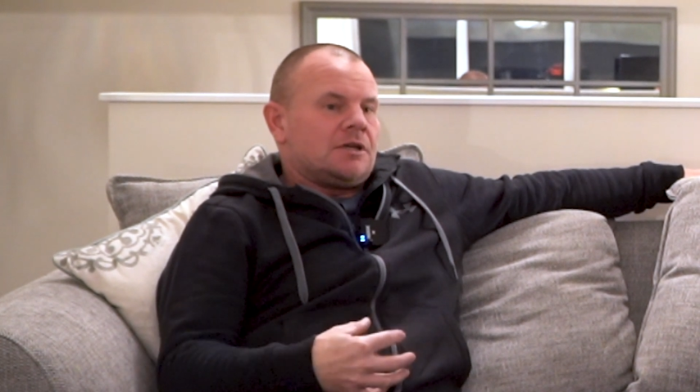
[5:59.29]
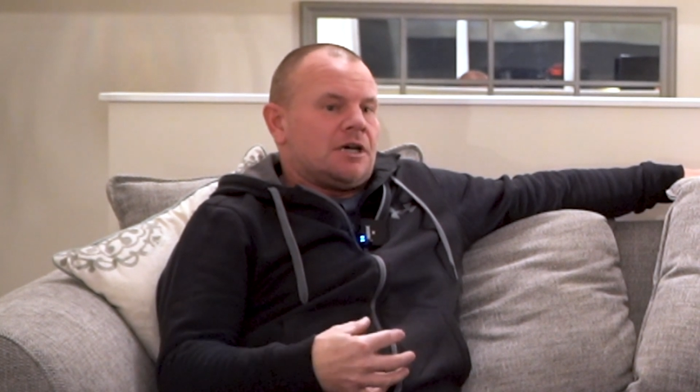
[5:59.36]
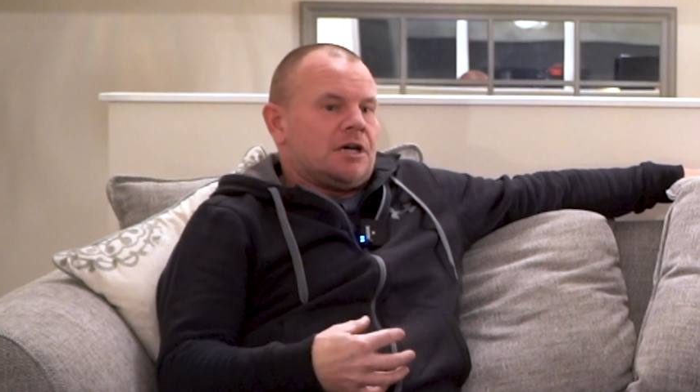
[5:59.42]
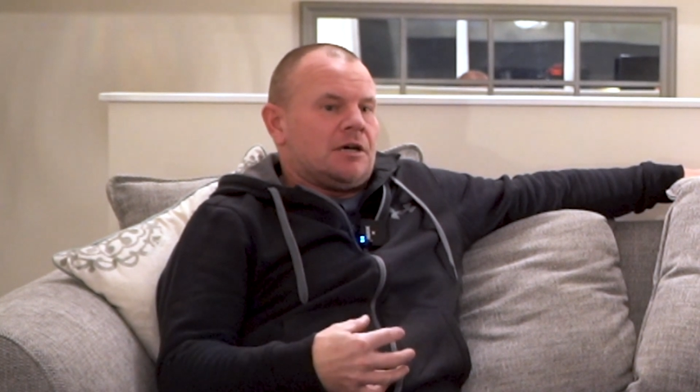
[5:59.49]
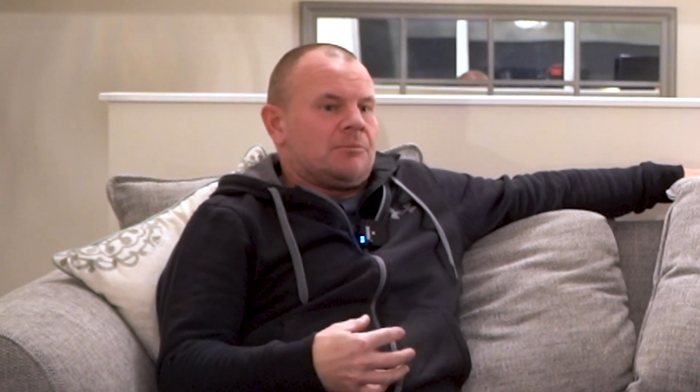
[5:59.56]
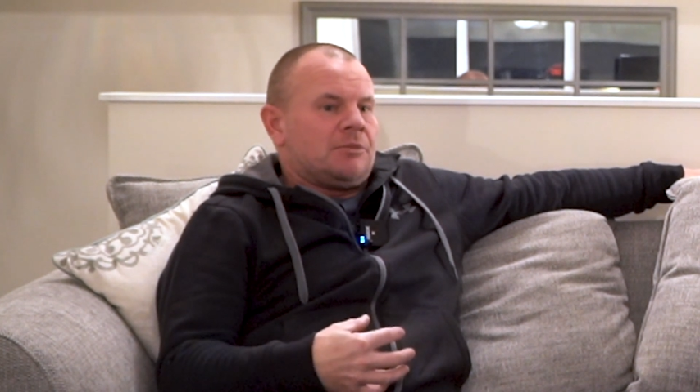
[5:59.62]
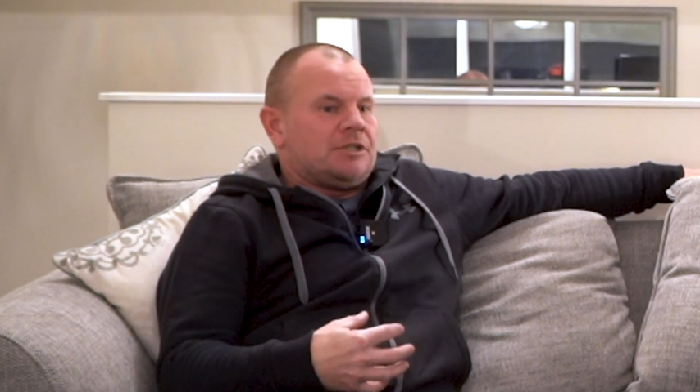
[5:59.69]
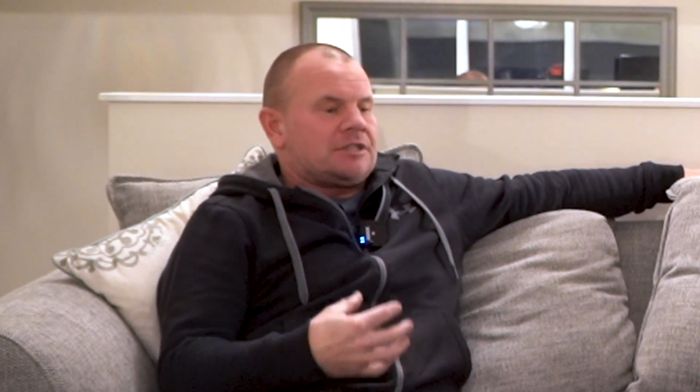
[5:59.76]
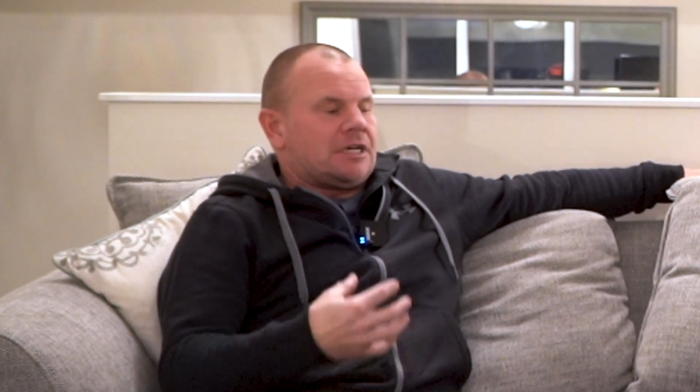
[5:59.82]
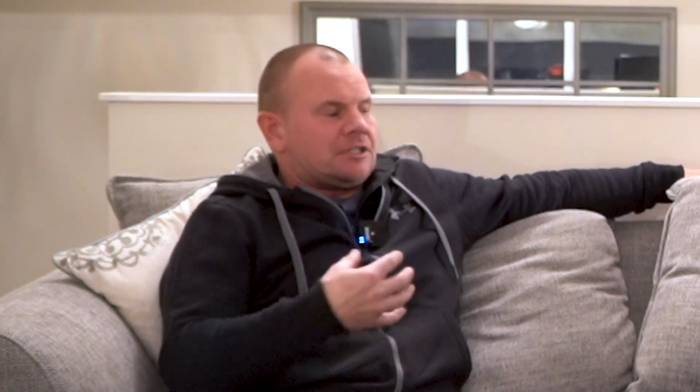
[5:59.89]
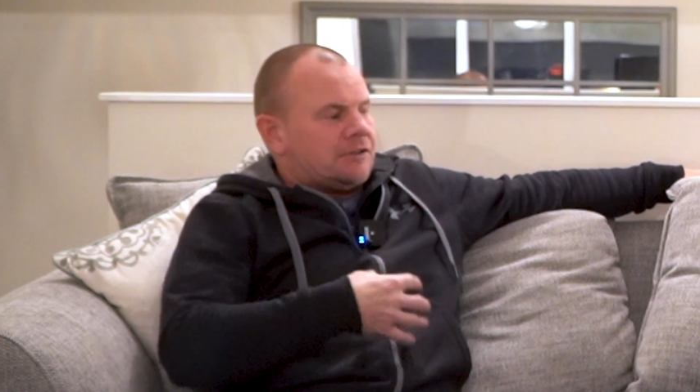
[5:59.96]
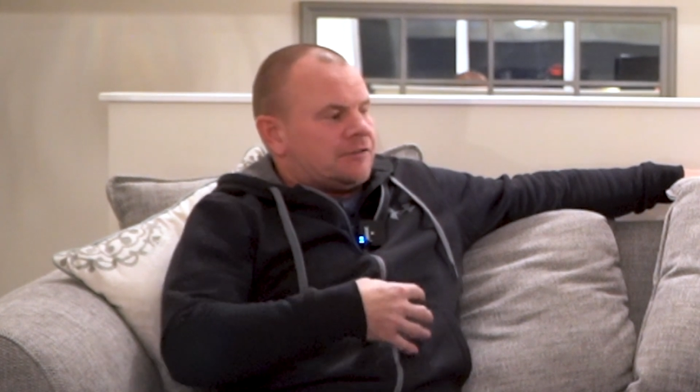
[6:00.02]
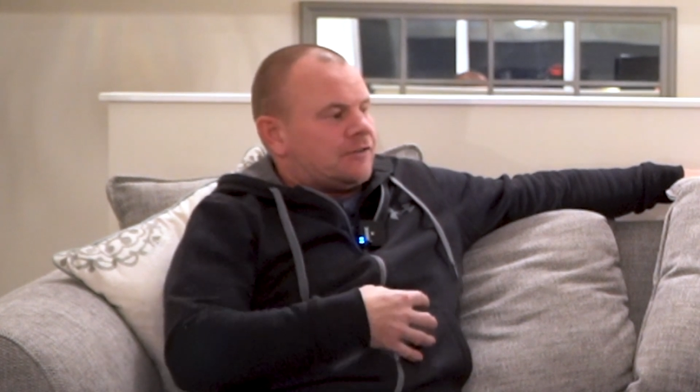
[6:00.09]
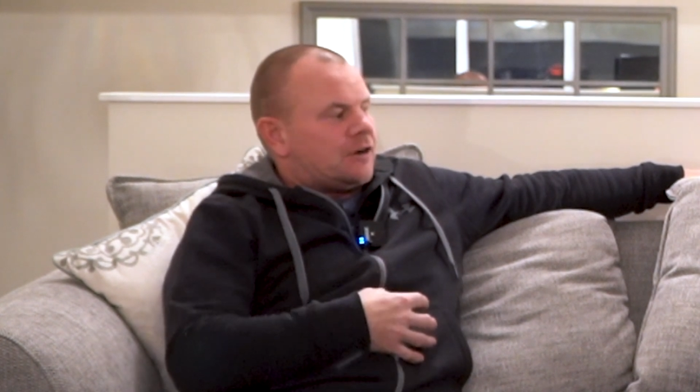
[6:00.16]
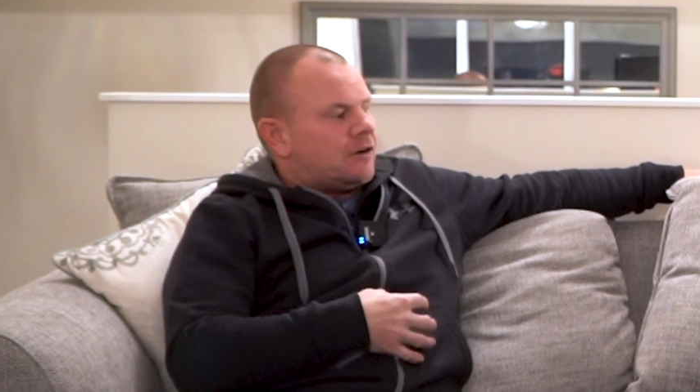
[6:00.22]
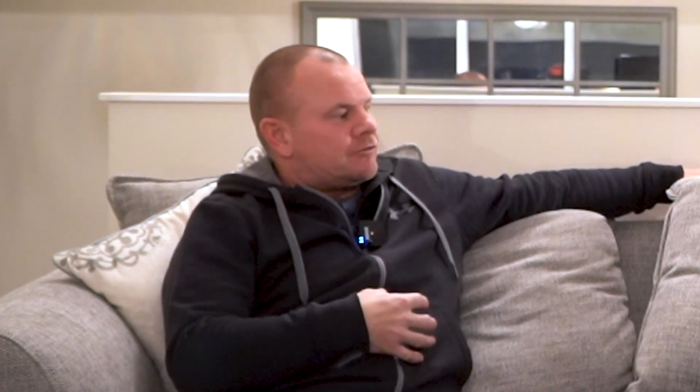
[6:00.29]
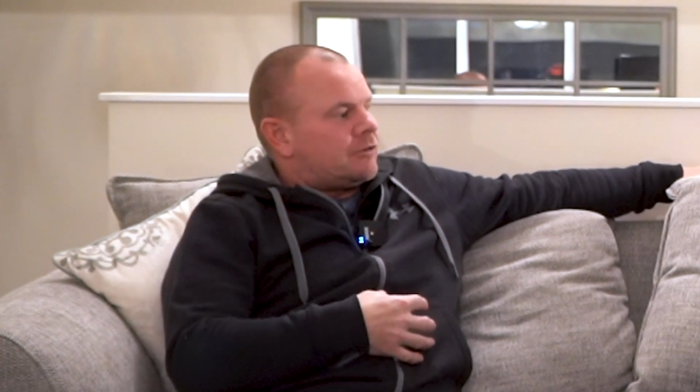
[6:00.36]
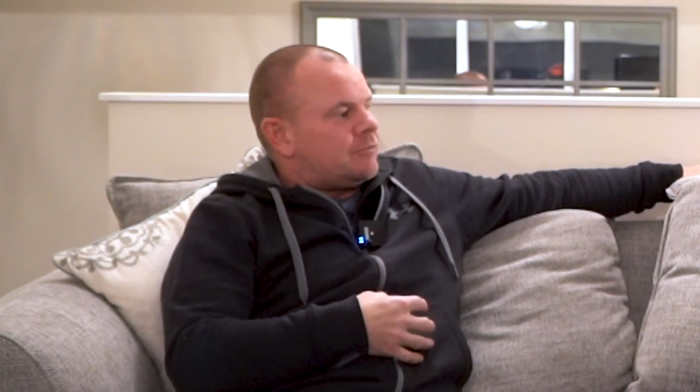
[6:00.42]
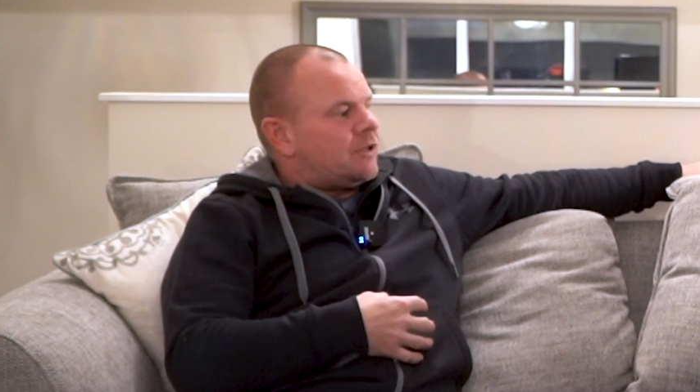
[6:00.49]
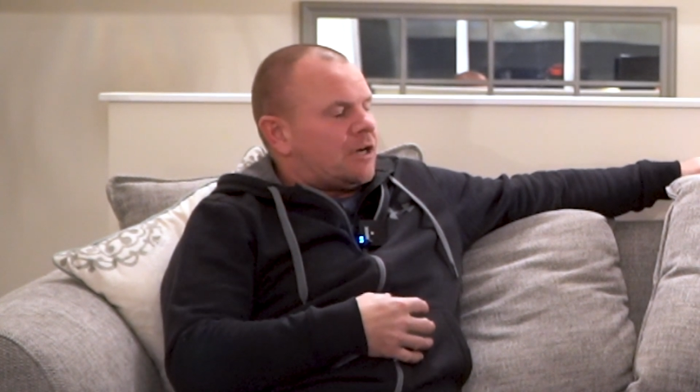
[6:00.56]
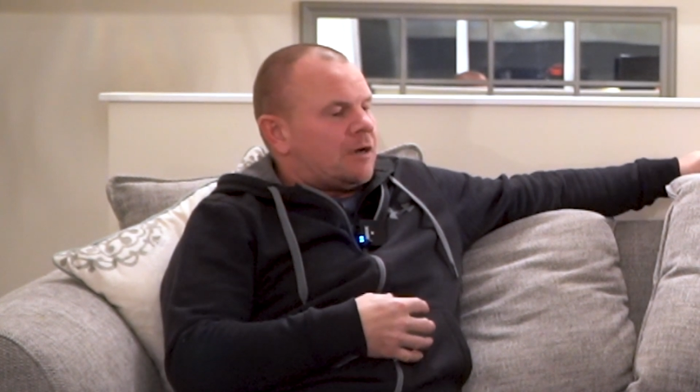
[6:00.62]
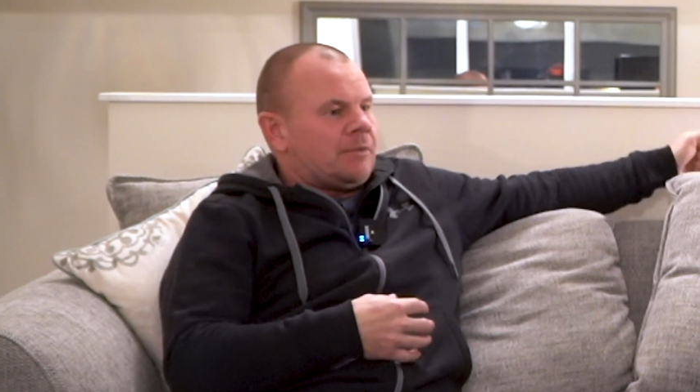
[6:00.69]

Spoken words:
but it's actually far from that.